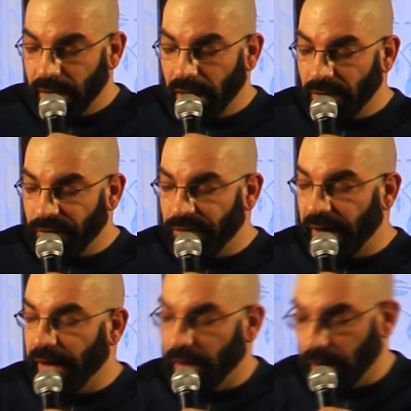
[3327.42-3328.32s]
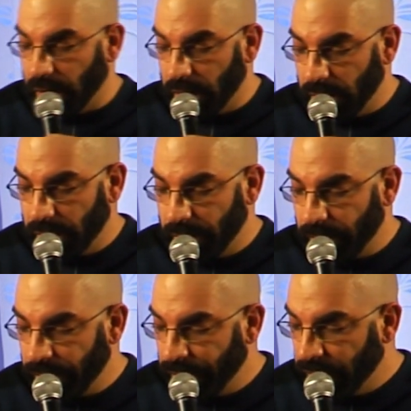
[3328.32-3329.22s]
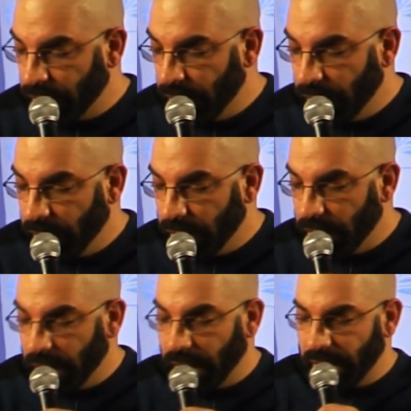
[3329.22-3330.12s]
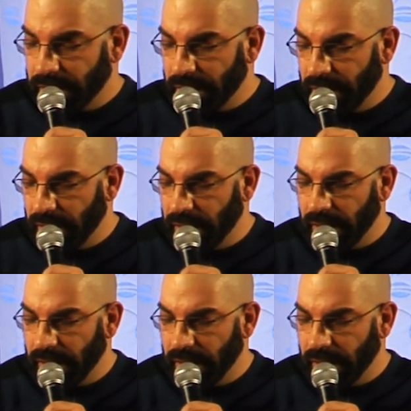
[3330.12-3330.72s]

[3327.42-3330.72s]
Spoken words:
And he fell onto